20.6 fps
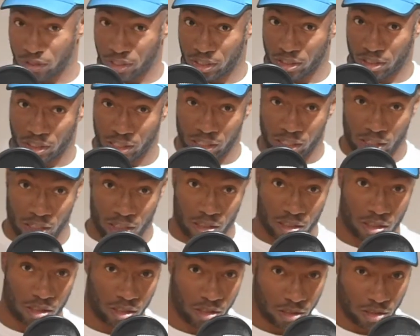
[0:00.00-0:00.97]

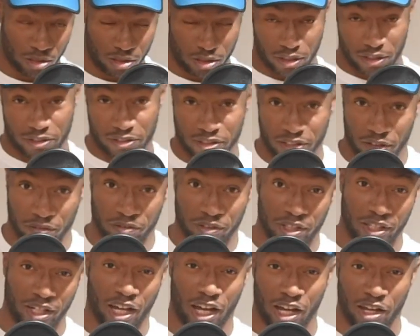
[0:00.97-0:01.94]
the stuff
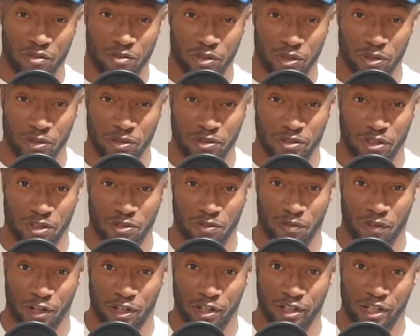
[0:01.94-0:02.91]
that I've used thus
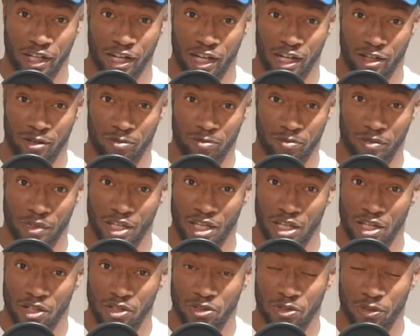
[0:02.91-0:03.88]
far.
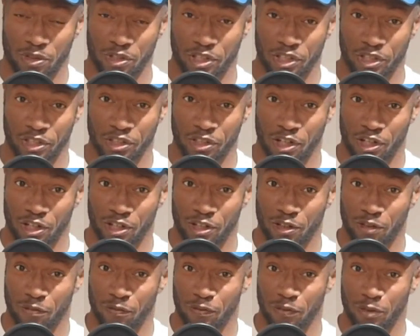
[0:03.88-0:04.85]
So here are
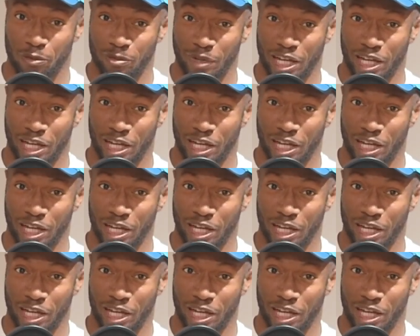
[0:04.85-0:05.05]
a few